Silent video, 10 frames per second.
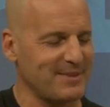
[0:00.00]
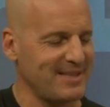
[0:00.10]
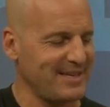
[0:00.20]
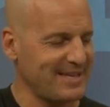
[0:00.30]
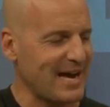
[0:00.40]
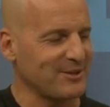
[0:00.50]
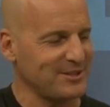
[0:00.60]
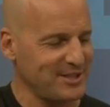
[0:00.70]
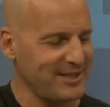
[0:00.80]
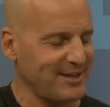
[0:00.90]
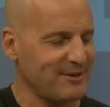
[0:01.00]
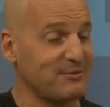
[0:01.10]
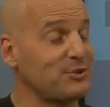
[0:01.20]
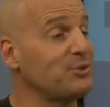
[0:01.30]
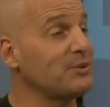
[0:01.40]
analogy of
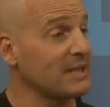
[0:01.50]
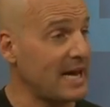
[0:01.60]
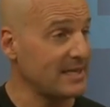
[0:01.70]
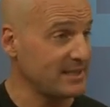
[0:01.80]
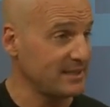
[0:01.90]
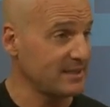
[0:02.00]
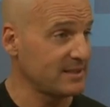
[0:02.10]
two glasses.